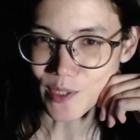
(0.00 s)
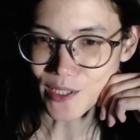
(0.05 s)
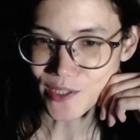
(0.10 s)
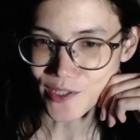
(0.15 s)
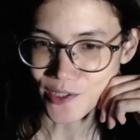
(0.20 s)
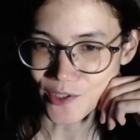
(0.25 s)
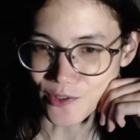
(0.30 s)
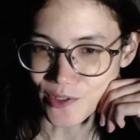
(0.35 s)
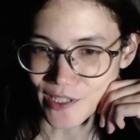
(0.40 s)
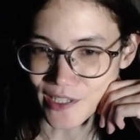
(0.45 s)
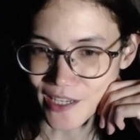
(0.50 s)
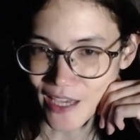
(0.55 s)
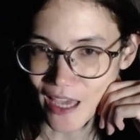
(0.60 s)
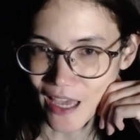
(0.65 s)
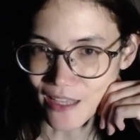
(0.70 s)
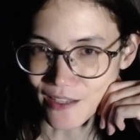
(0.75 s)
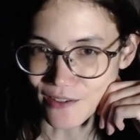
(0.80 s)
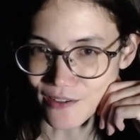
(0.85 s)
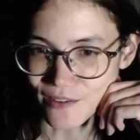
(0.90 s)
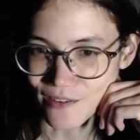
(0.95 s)
mystery,
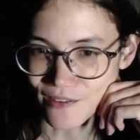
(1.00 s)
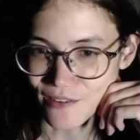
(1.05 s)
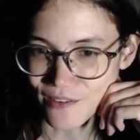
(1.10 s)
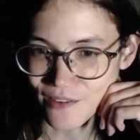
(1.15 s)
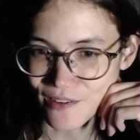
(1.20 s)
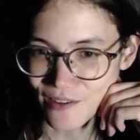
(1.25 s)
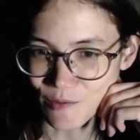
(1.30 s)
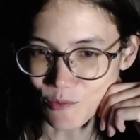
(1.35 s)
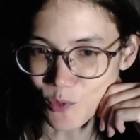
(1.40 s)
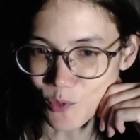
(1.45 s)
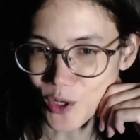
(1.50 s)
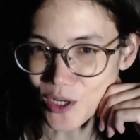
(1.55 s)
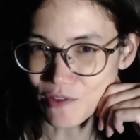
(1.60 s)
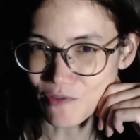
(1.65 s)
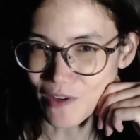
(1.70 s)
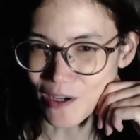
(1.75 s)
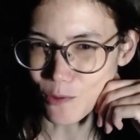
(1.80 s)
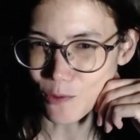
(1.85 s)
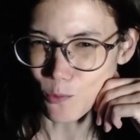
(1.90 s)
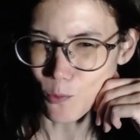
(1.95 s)
can you? And what
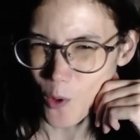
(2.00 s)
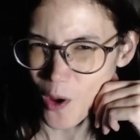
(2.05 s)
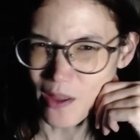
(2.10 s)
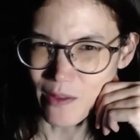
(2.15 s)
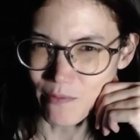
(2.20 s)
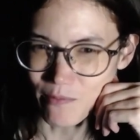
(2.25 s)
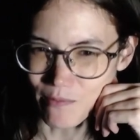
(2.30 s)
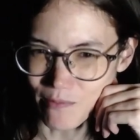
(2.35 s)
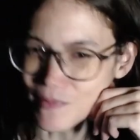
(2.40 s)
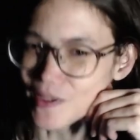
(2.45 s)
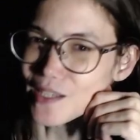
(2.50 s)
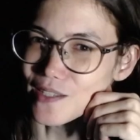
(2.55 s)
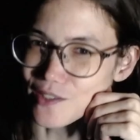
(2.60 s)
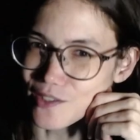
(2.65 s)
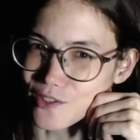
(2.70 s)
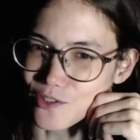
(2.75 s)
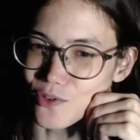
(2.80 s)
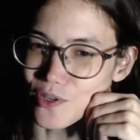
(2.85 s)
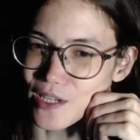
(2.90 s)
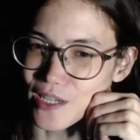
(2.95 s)
if I want
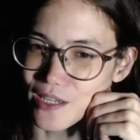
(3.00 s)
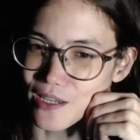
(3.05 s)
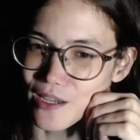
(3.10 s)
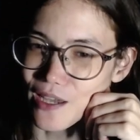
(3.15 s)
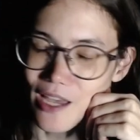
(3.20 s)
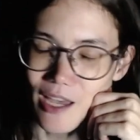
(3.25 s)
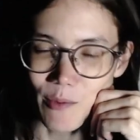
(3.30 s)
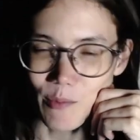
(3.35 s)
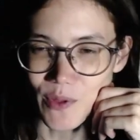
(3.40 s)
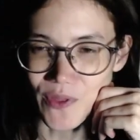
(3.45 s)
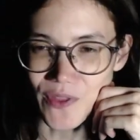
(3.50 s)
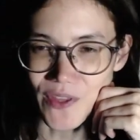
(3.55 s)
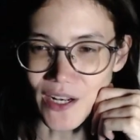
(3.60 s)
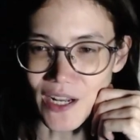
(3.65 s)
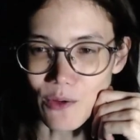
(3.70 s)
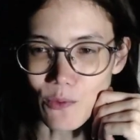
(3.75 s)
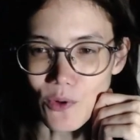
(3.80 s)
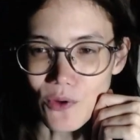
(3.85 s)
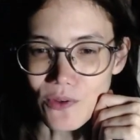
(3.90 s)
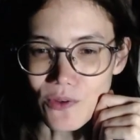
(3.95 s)
mystery, but
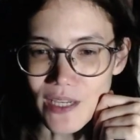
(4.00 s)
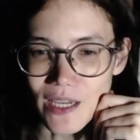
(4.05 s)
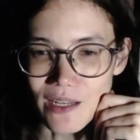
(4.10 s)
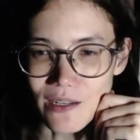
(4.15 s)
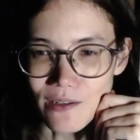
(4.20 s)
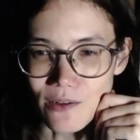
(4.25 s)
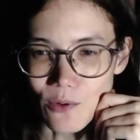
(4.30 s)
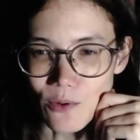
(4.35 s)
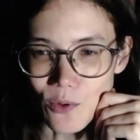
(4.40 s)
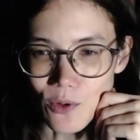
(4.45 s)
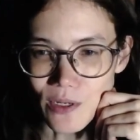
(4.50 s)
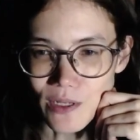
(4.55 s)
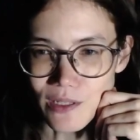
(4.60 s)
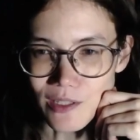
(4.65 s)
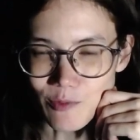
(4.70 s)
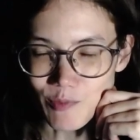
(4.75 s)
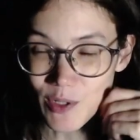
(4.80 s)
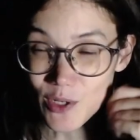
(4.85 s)
then I won't get an audience?